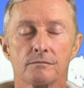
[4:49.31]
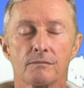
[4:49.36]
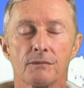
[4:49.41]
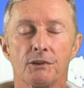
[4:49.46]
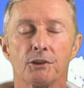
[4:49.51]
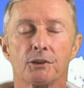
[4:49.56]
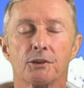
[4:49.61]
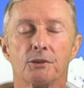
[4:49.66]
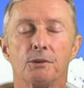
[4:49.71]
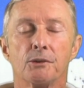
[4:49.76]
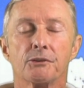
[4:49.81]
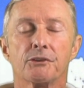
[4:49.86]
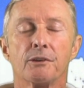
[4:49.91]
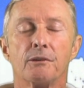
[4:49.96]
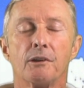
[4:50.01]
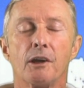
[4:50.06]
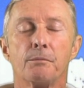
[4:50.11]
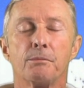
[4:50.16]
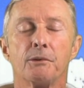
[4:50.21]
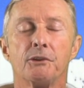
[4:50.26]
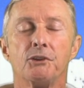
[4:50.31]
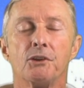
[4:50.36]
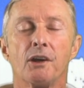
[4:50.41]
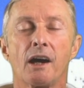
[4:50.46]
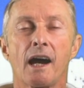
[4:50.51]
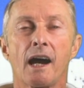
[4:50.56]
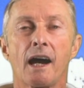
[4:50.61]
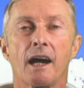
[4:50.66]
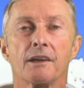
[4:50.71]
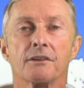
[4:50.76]
You can also open your
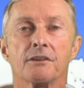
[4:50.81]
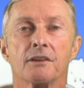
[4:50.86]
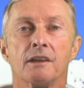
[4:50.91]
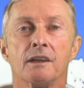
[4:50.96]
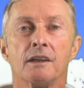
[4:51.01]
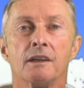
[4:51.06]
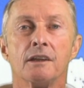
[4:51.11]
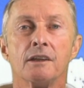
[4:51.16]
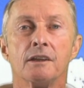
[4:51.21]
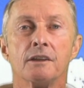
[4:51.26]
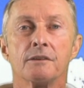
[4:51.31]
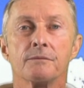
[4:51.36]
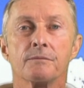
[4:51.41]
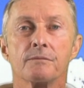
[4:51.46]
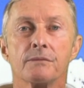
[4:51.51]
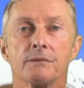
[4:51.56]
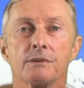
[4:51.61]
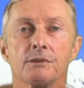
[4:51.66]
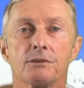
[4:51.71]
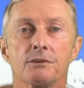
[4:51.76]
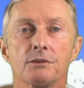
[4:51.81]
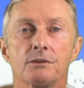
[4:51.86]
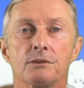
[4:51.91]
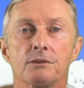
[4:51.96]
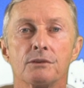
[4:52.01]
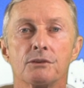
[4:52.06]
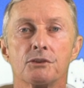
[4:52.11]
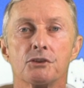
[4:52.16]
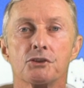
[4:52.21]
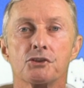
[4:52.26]
heart to